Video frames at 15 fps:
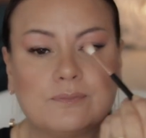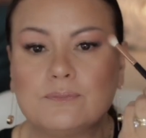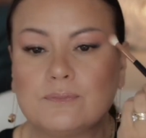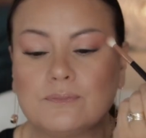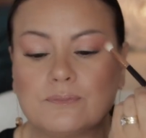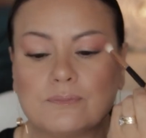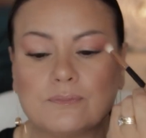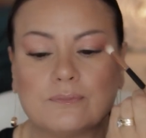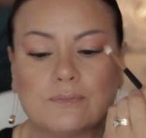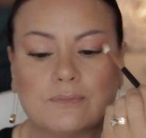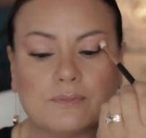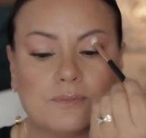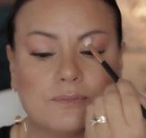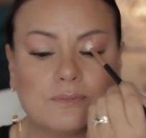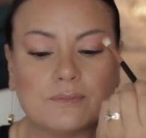
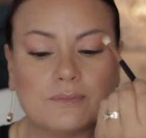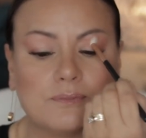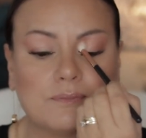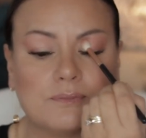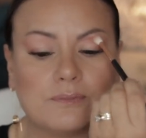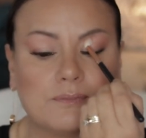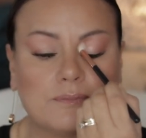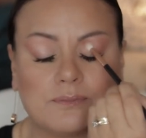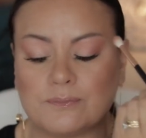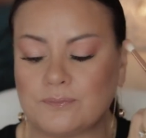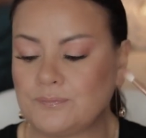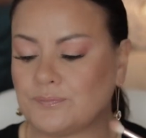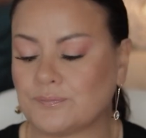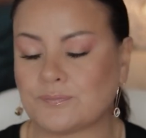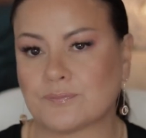
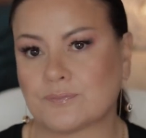[no speech]